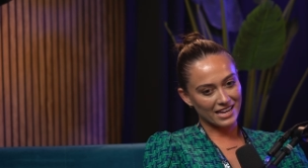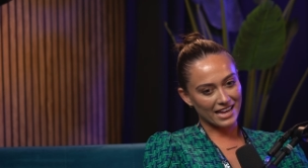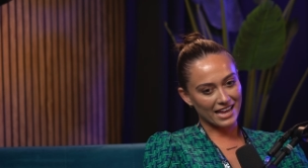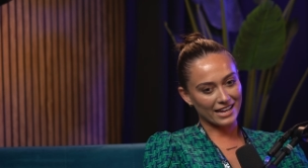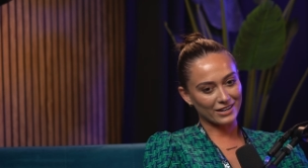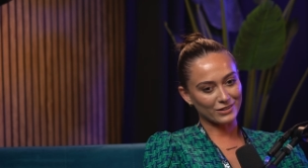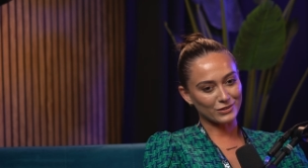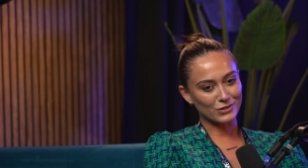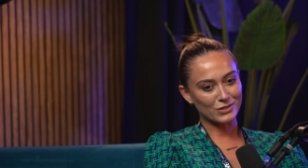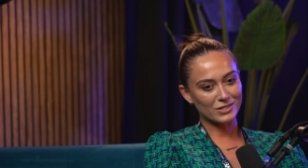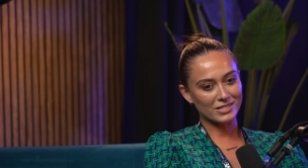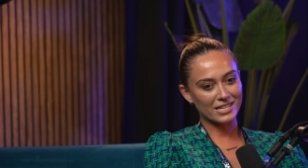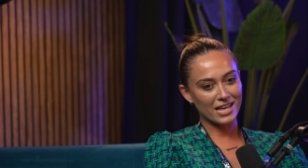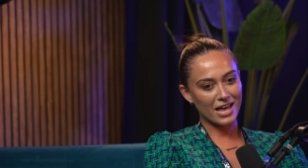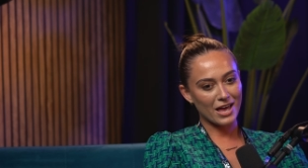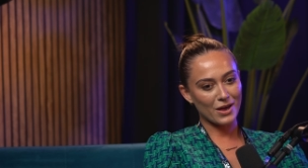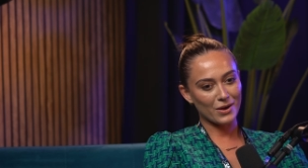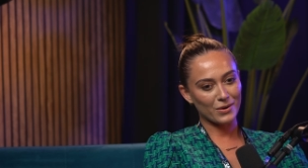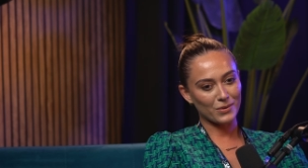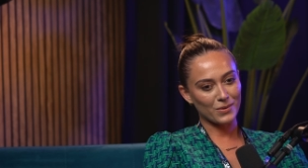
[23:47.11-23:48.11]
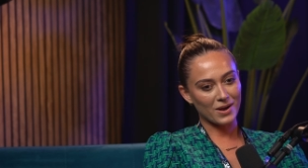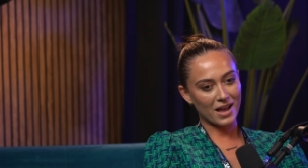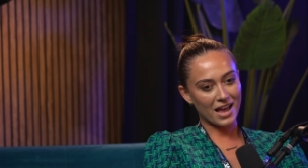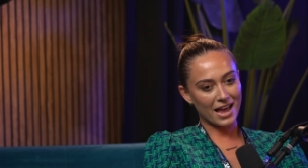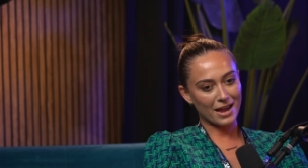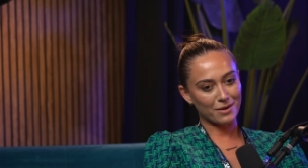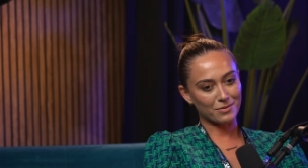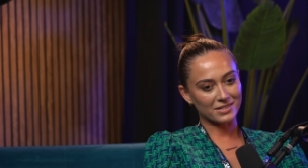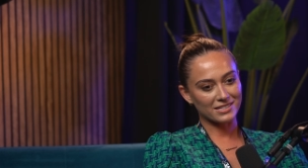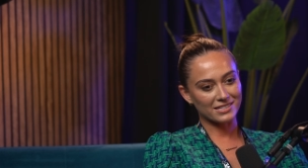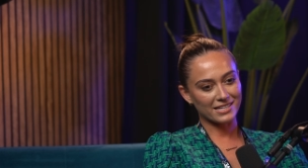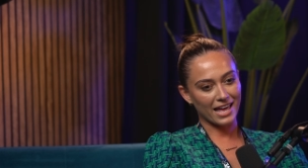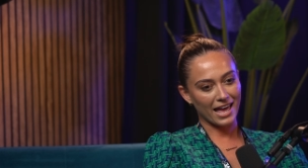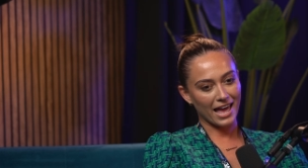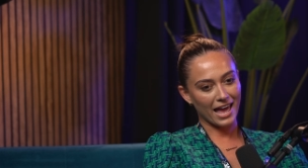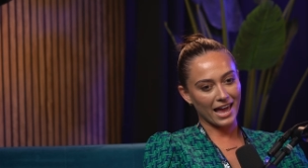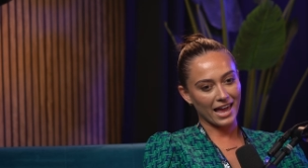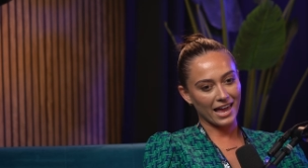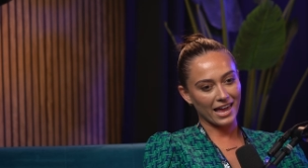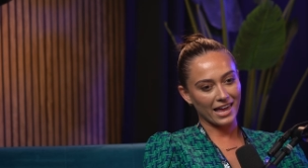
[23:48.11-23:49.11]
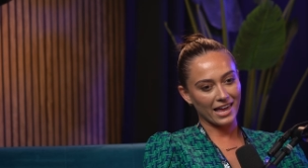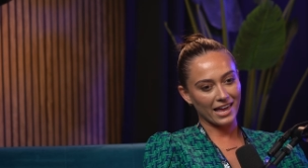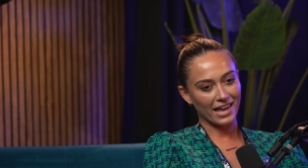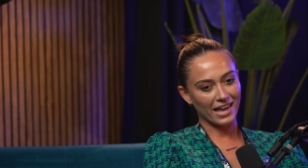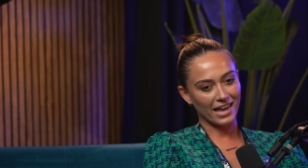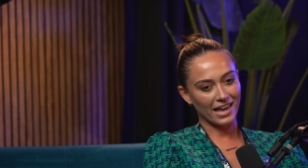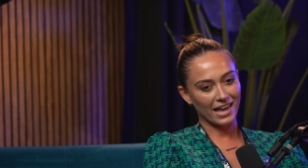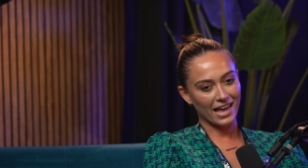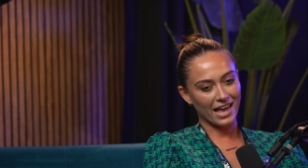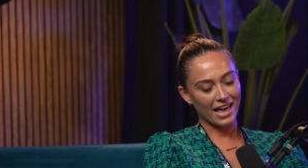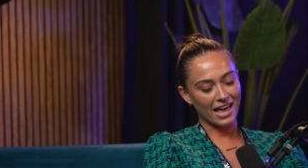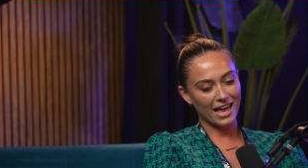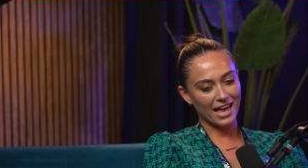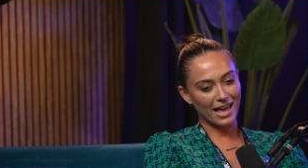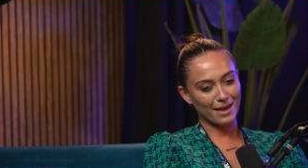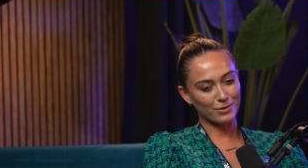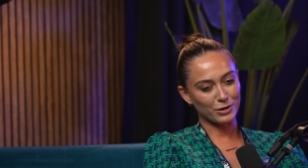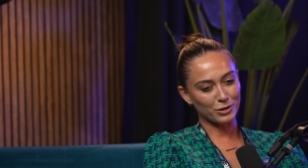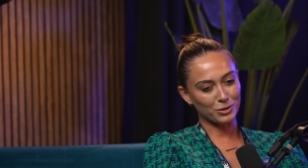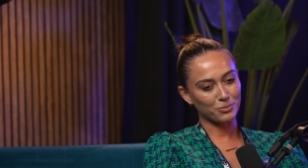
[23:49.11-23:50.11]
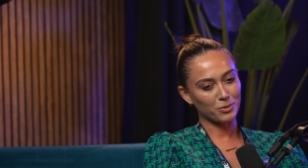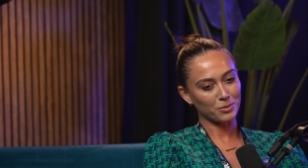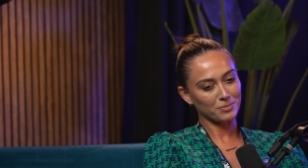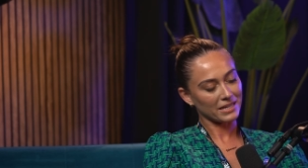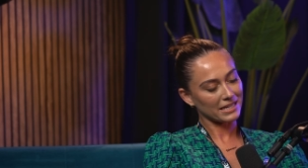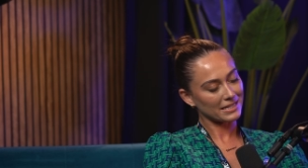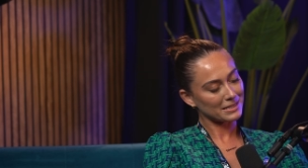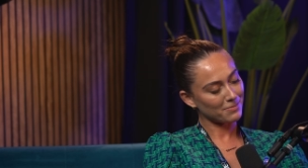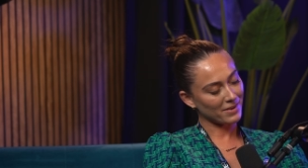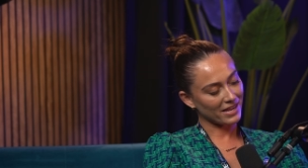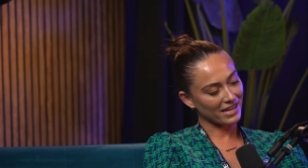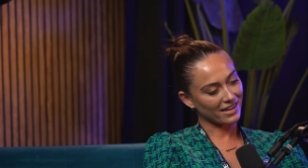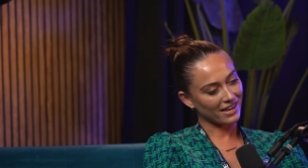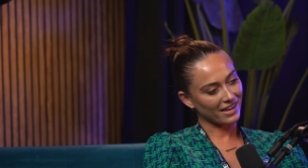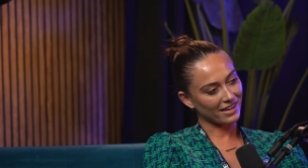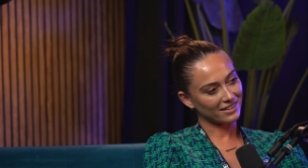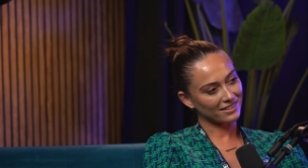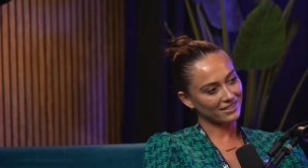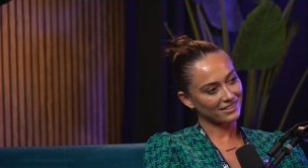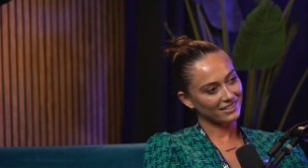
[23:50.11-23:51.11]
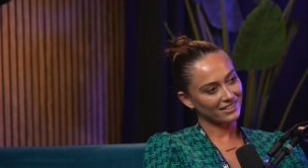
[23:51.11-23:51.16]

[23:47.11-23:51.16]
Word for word: And also, I would say I'm a good public speaker.